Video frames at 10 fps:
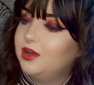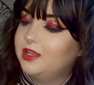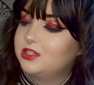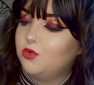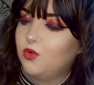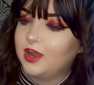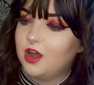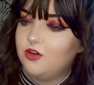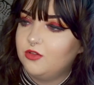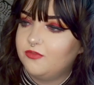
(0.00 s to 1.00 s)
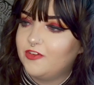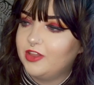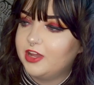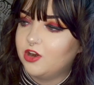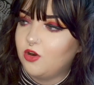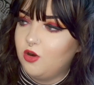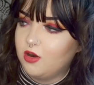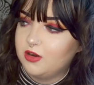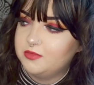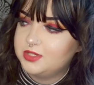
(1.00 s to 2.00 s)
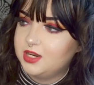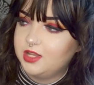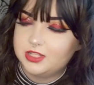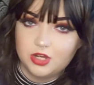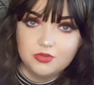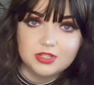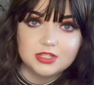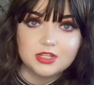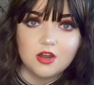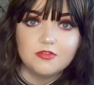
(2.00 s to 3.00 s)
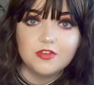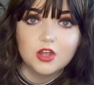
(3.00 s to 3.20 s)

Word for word: it's a workout for like your arms and like tones and stuff